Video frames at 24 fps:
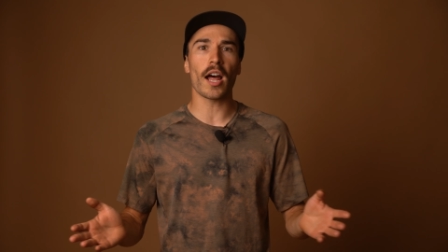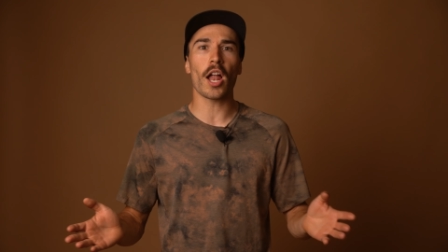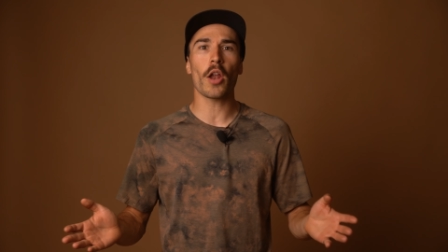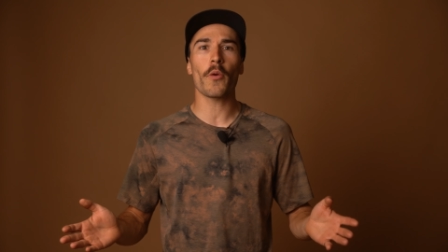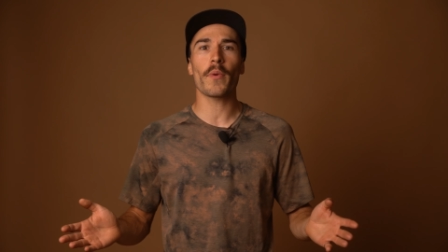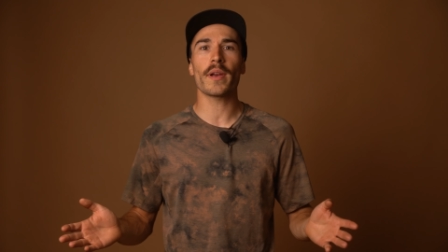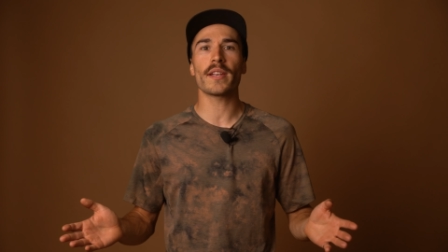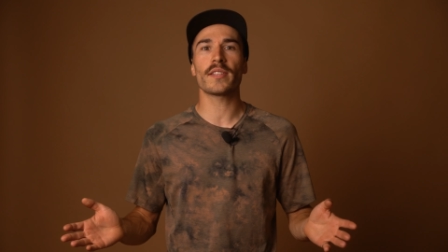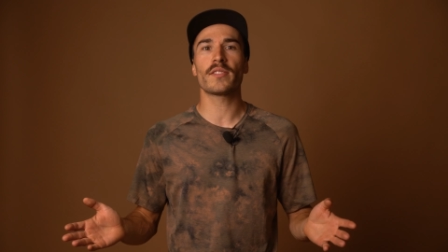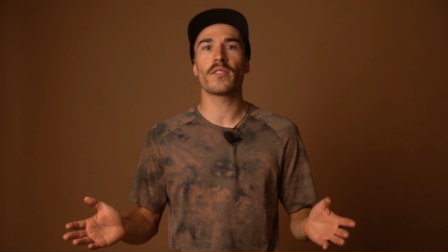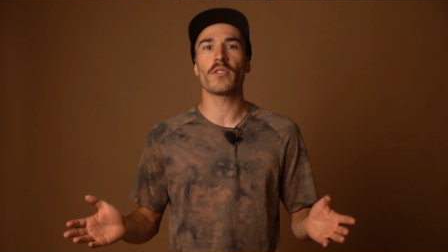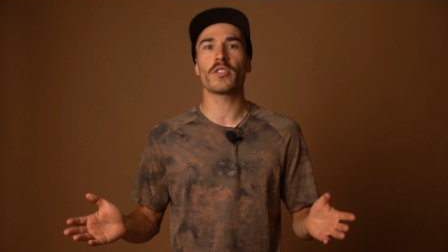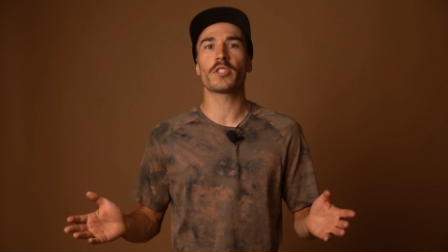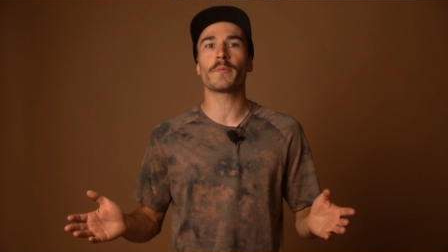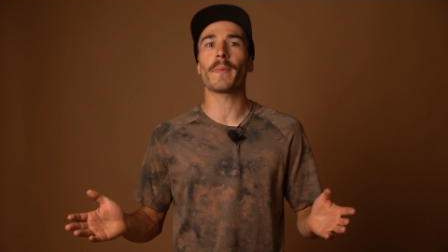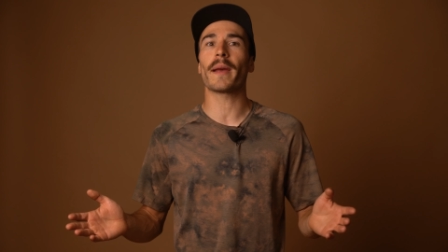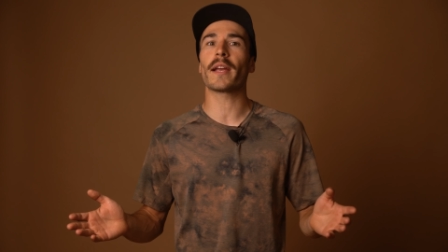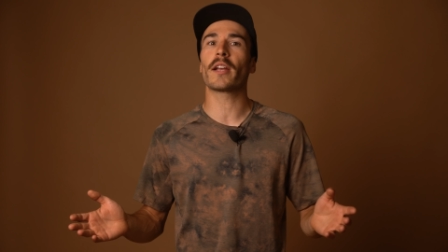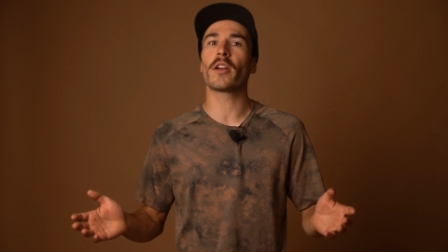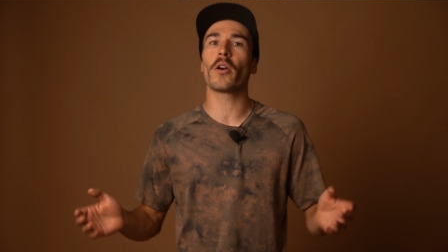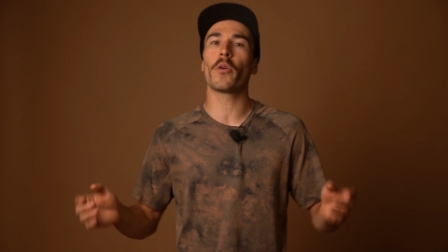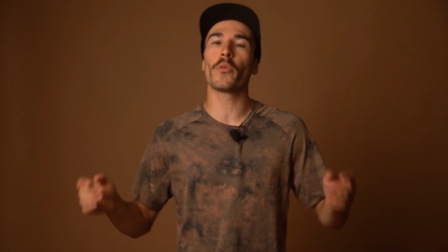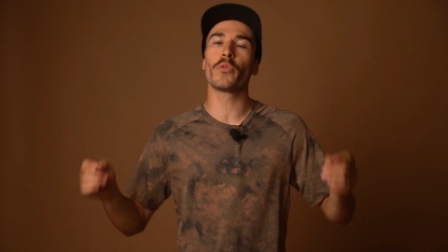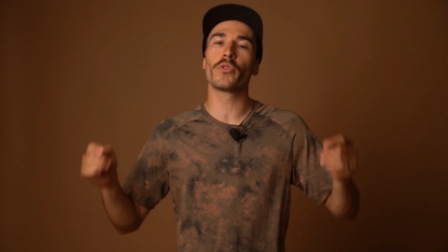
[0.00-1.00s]
always use
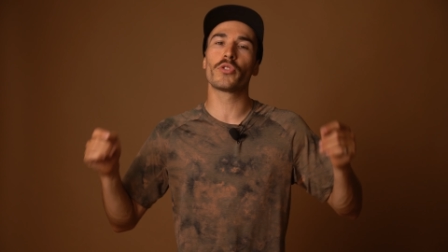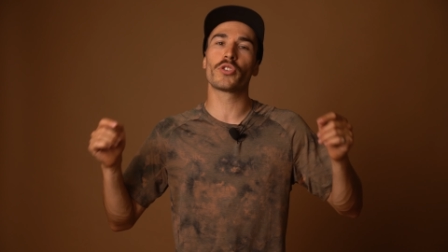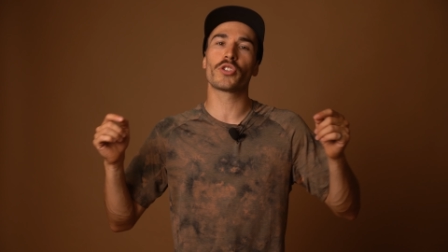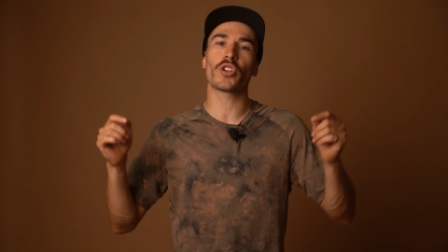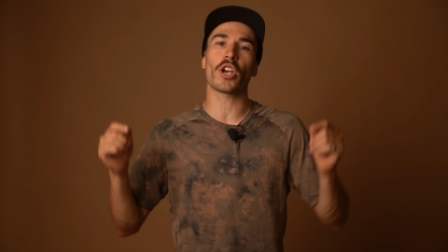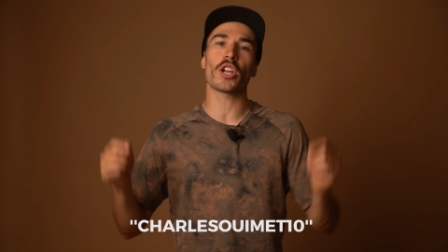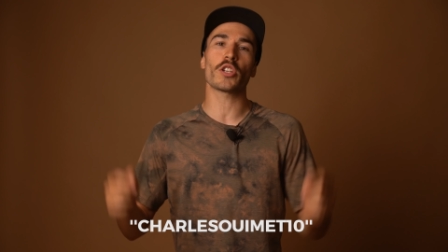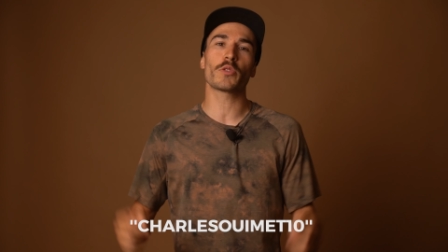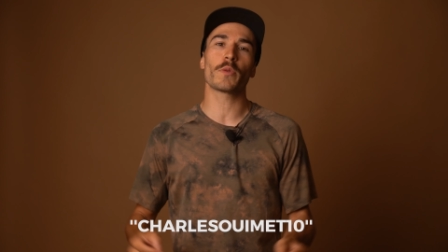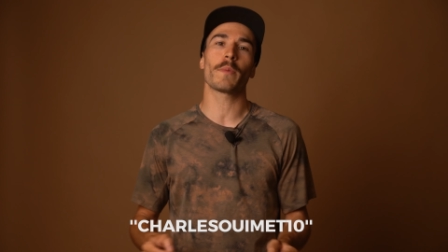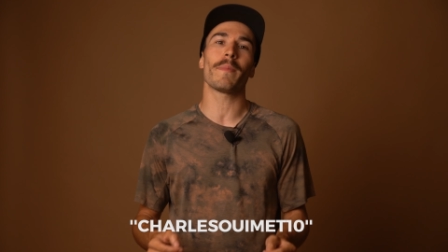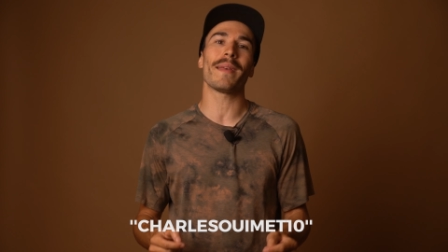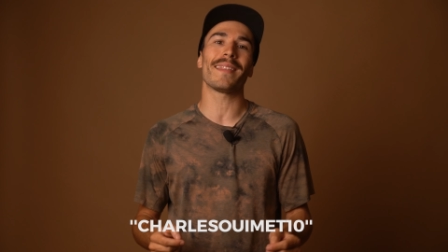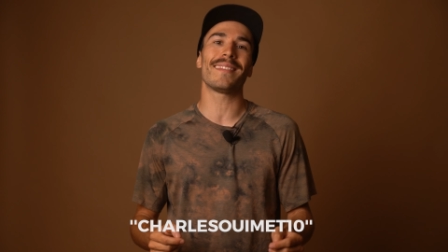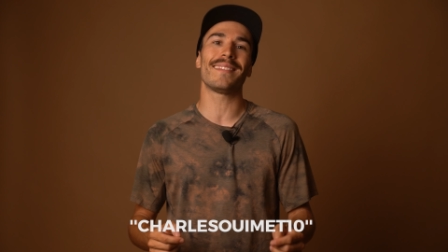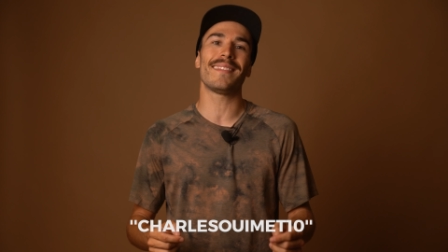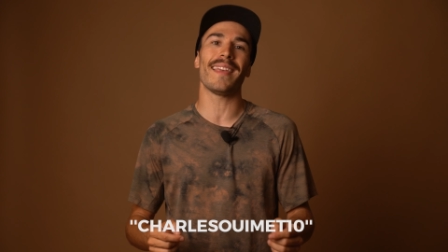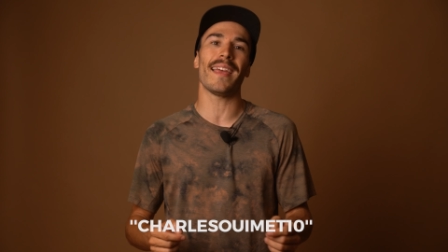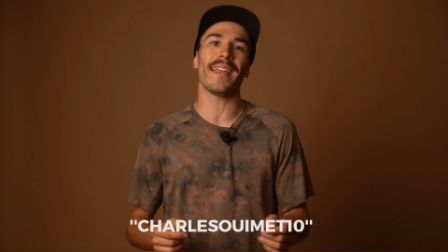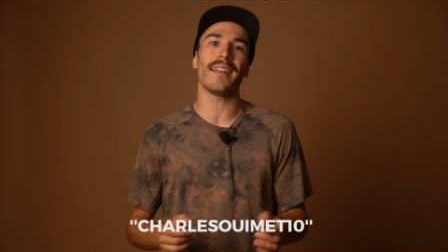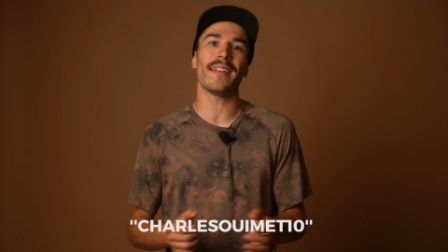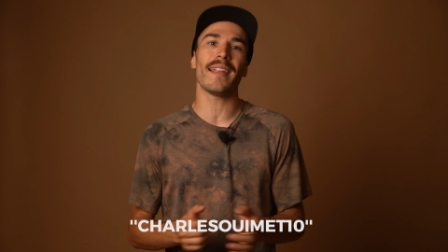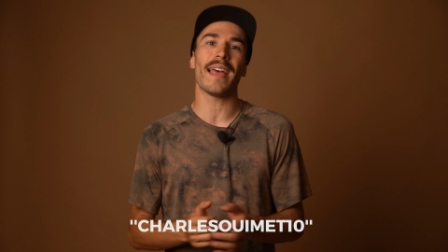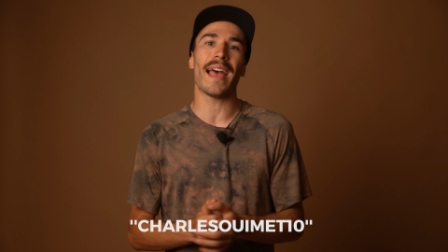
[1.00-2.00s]
my code charlesouimet
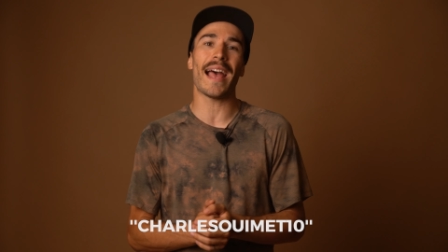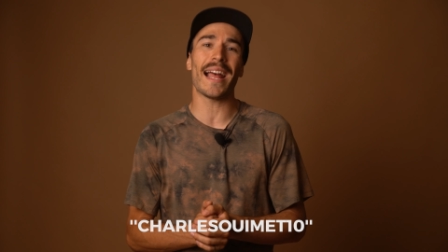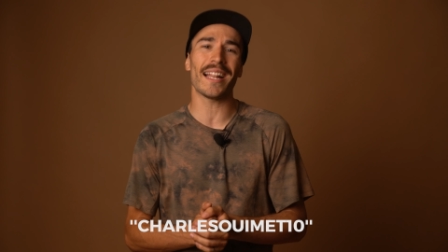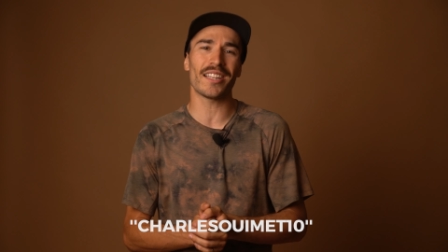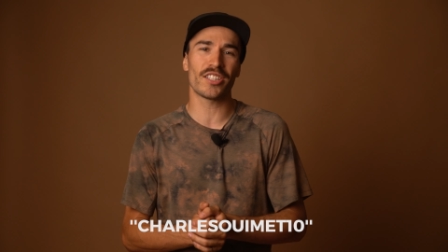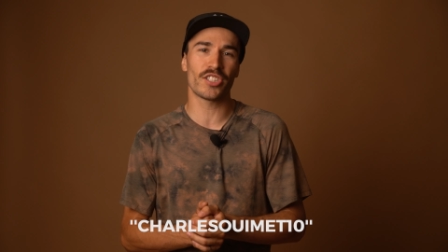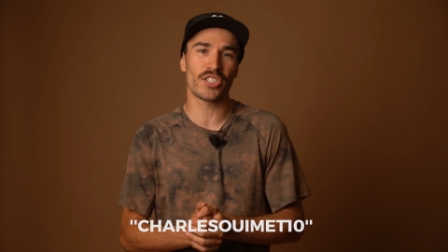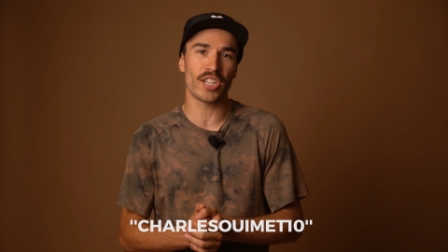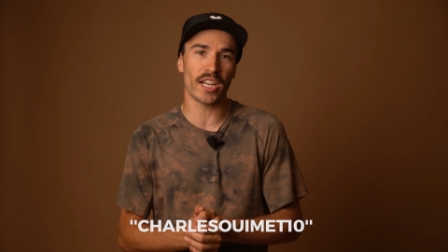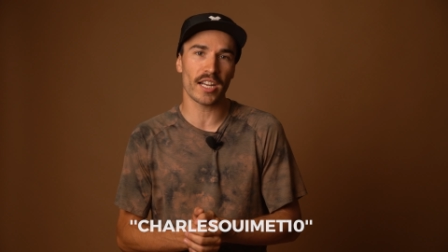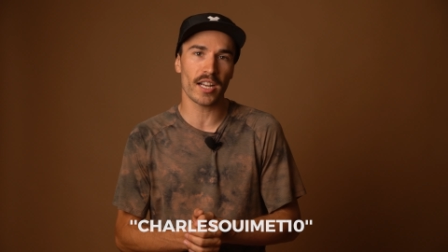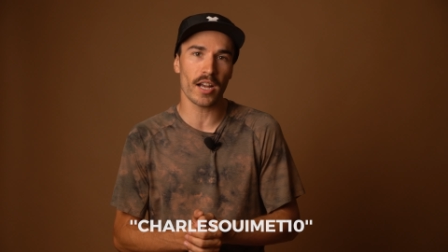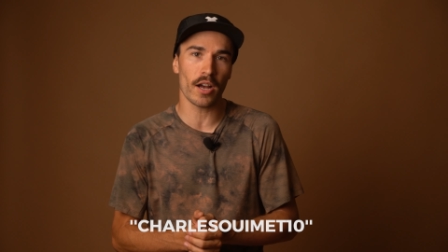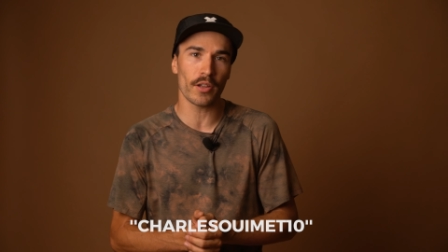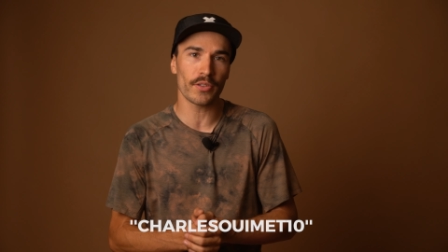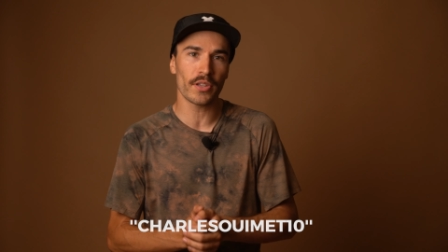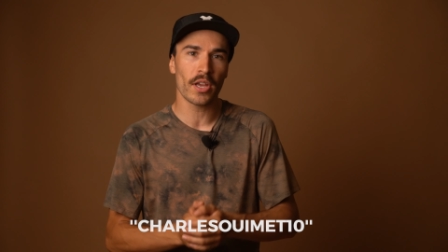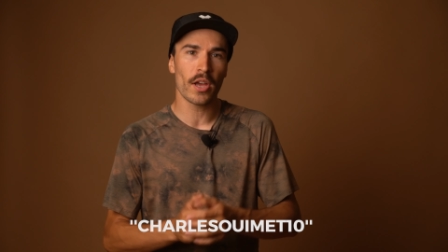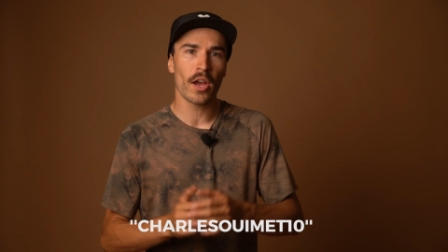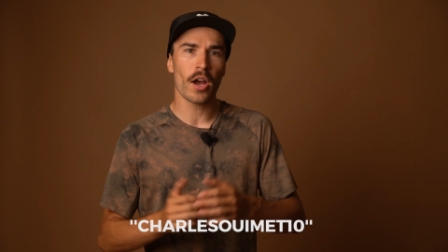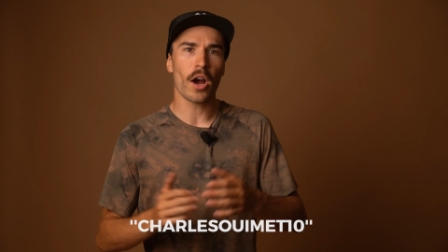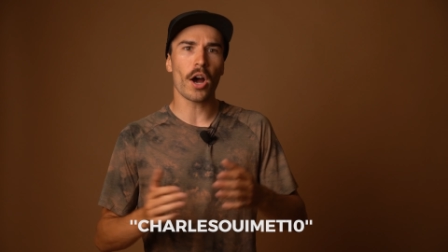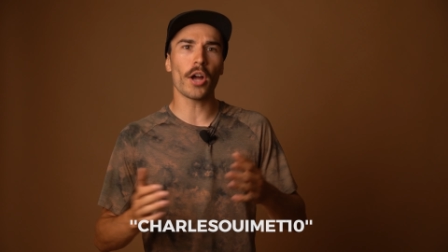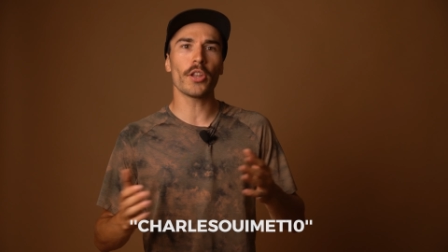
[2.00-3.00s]
10 at checkout